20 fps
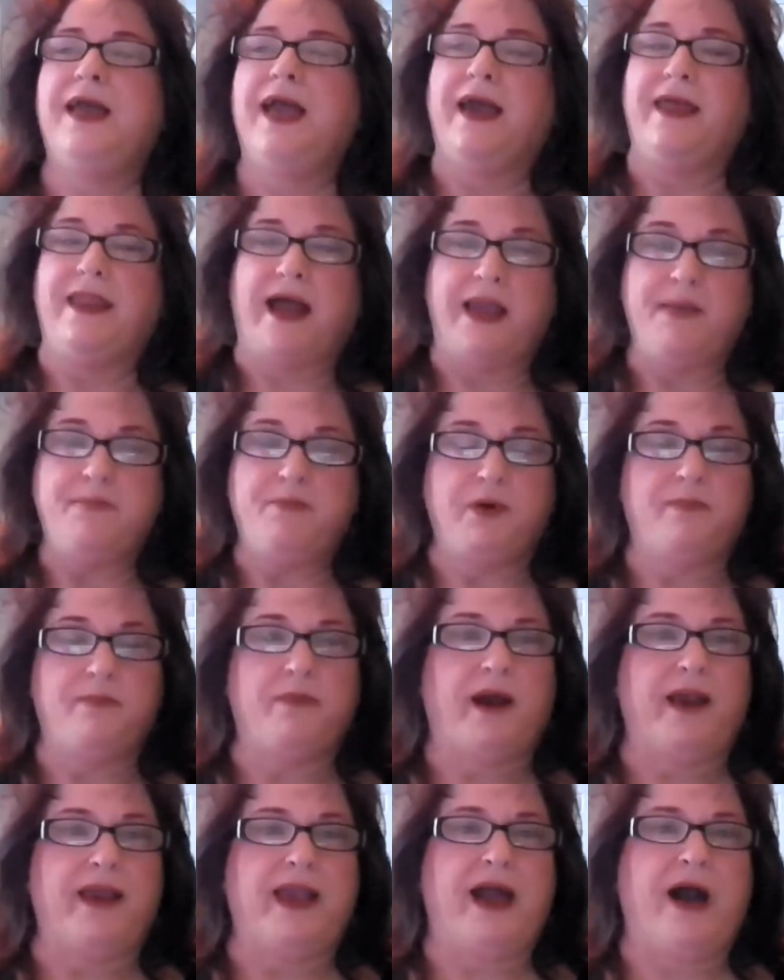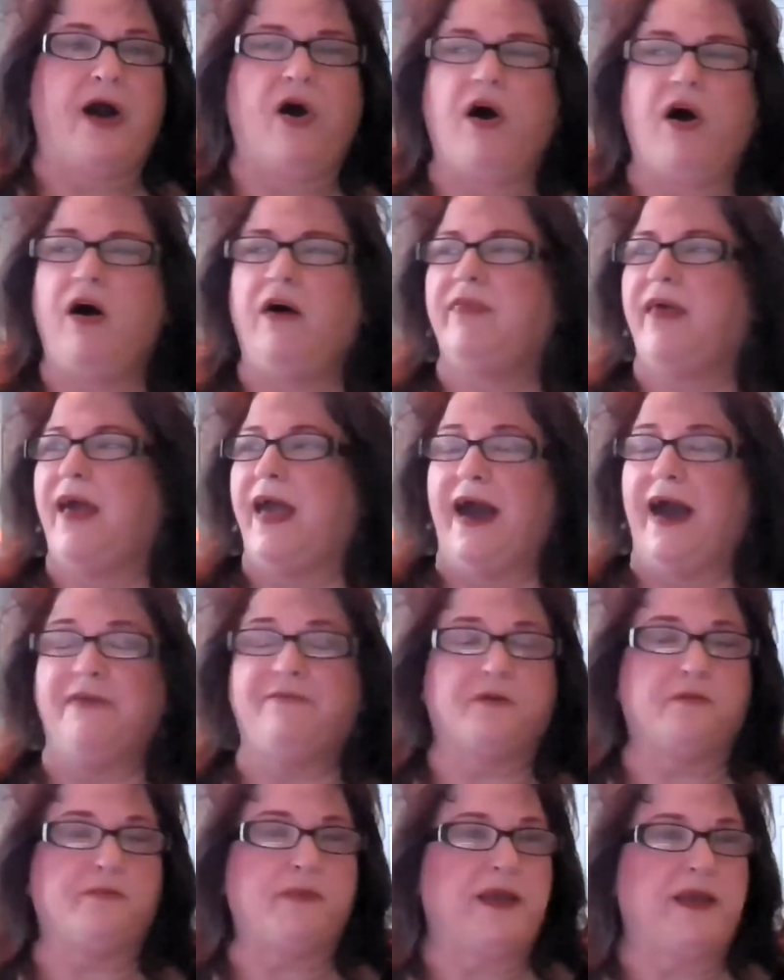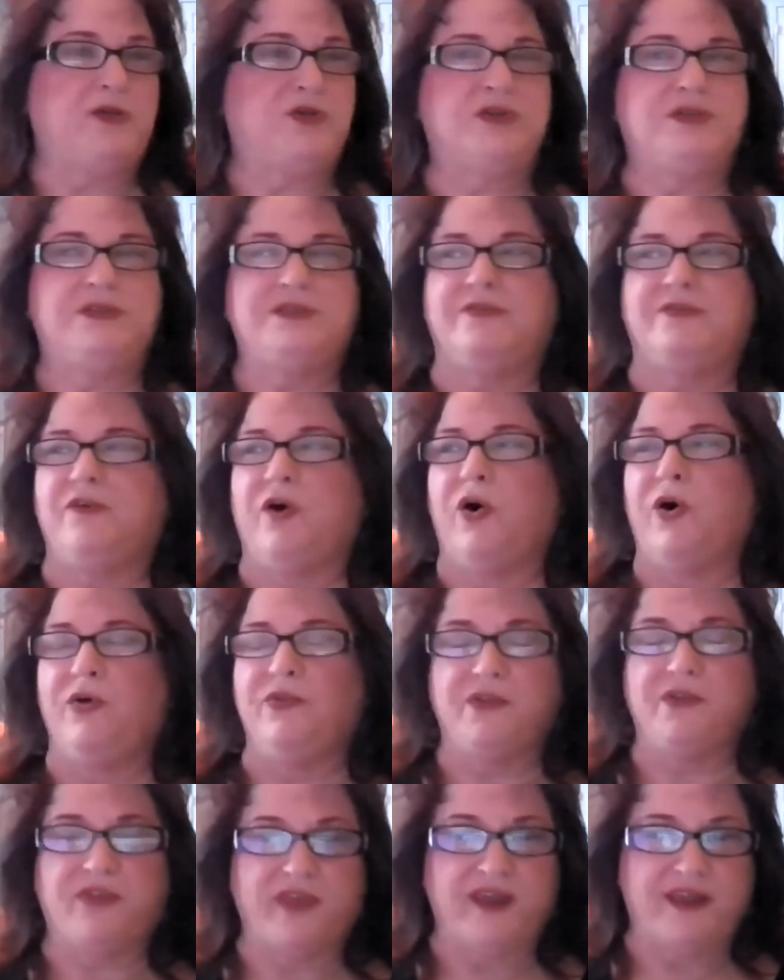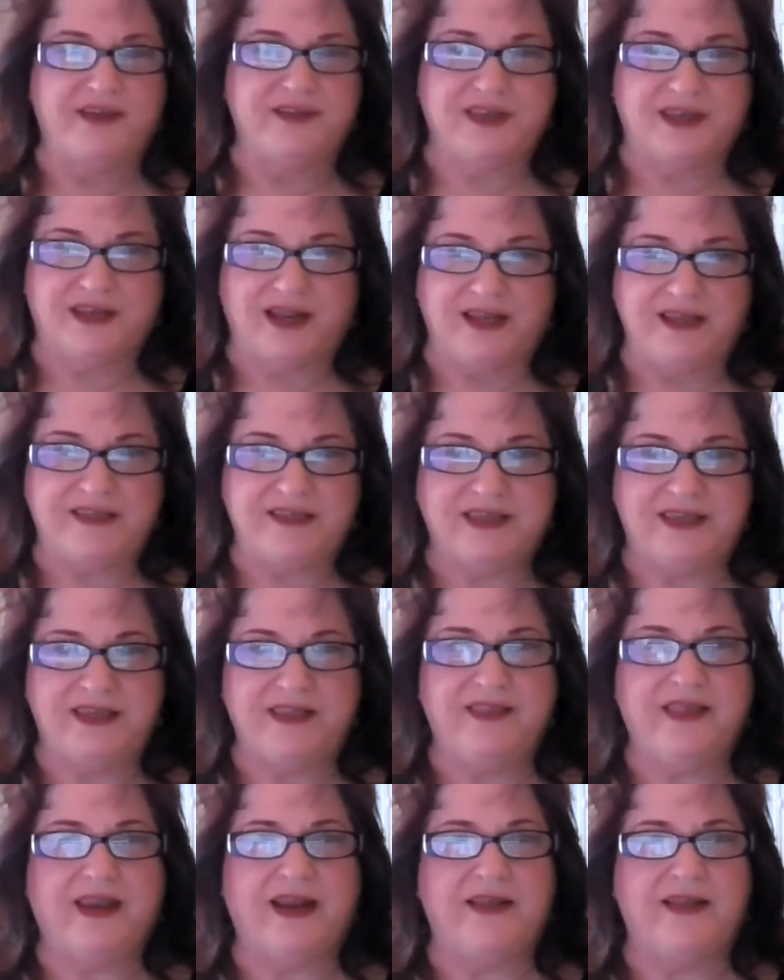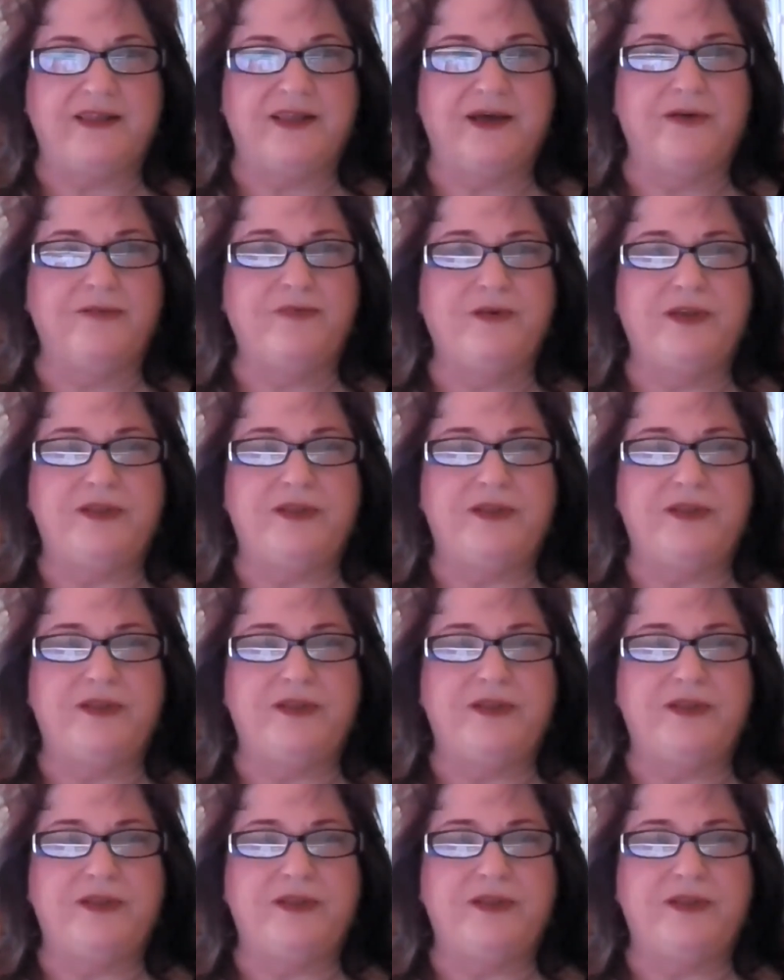And I put all the affirmations of all the things that I see that I love.